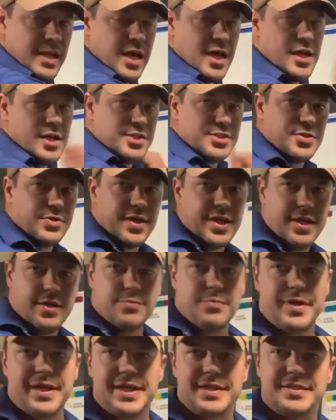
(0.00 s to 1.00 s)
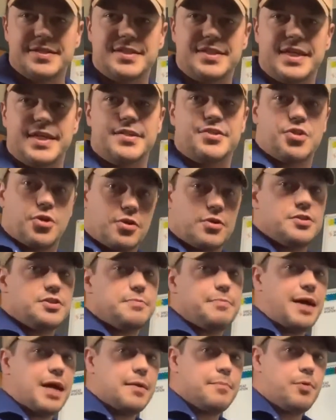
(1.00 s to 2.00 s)
So here we can see turns
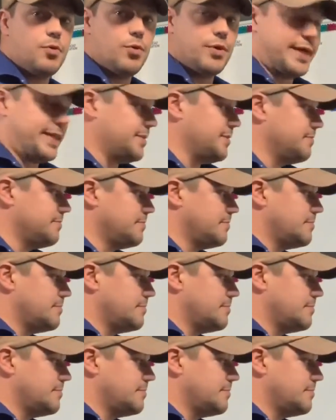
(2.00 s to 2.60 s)
about a point.